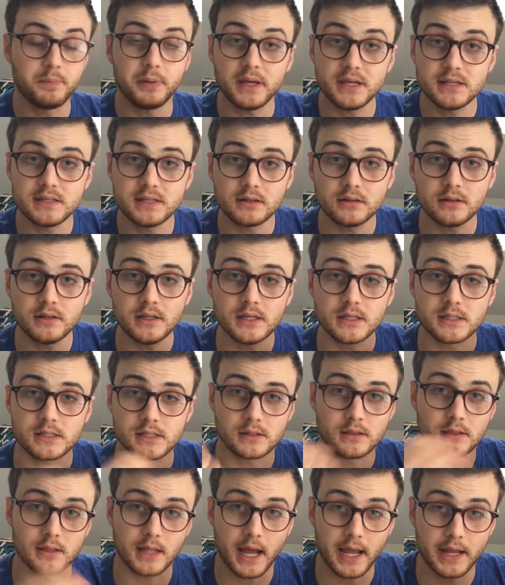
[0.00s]
But basically,
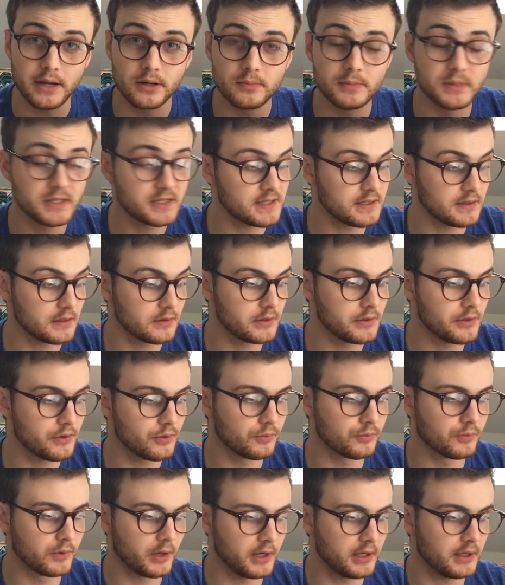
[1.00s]
it's a lighter
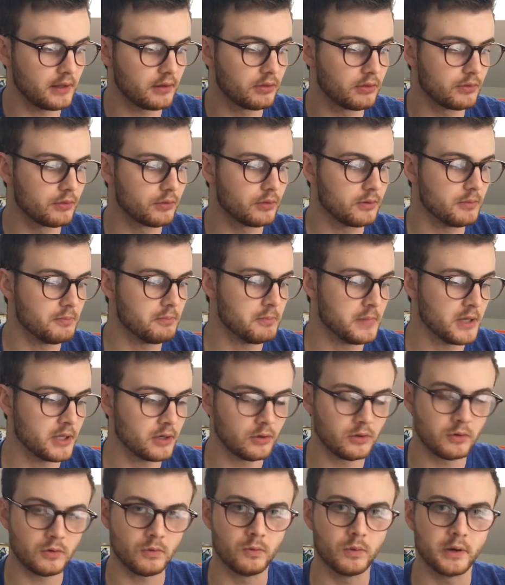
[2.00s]
material running through the
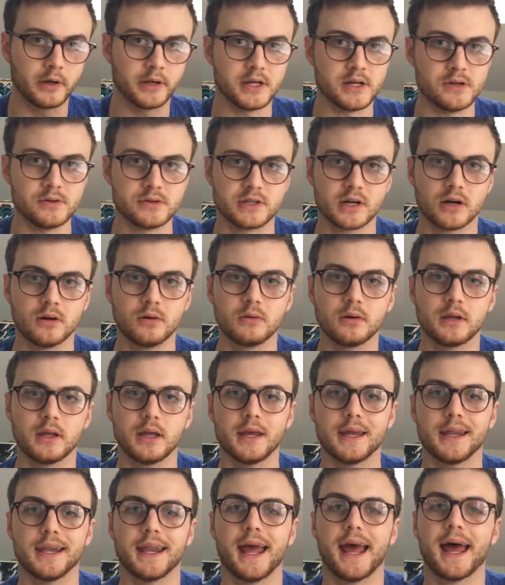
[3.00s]
middle where you don't
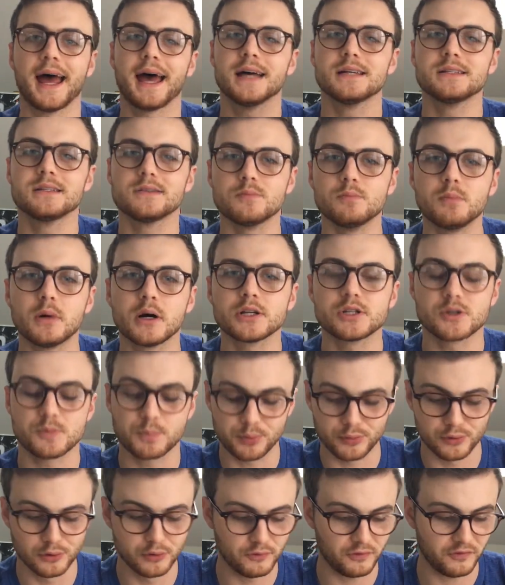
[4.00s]
get as
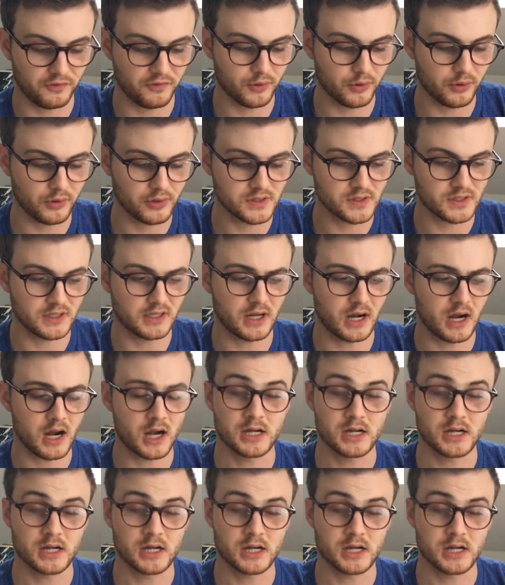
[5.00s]
much brute force, and